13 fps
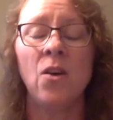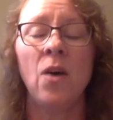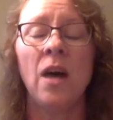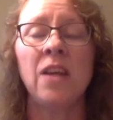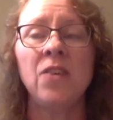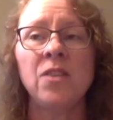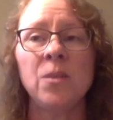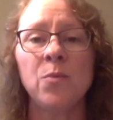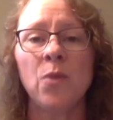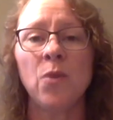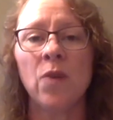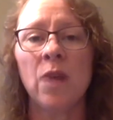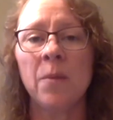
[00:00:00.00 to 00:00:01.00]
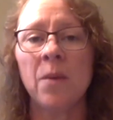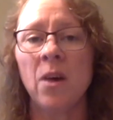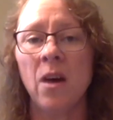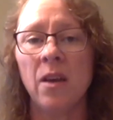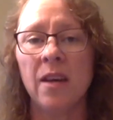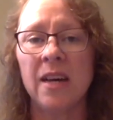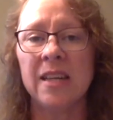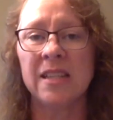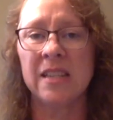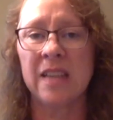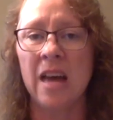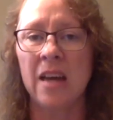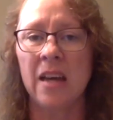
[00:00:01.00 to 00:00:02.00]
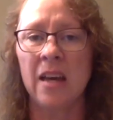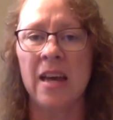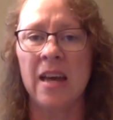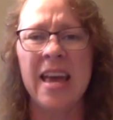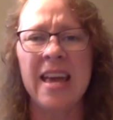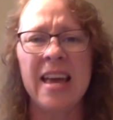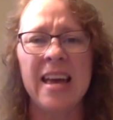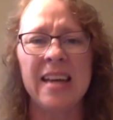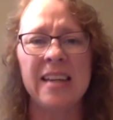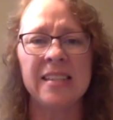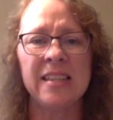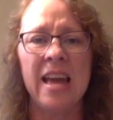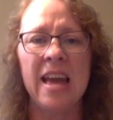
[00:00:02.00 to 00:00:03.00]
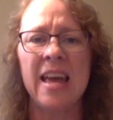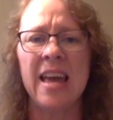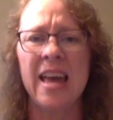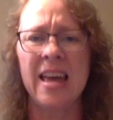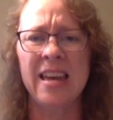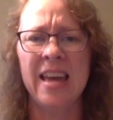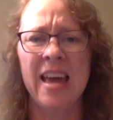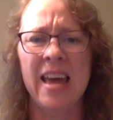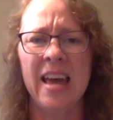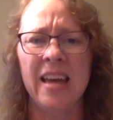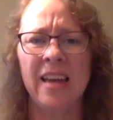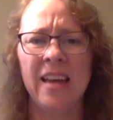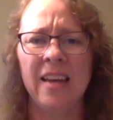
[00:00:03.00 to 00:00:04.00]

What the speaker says: use a program called Asana, ASANA.com.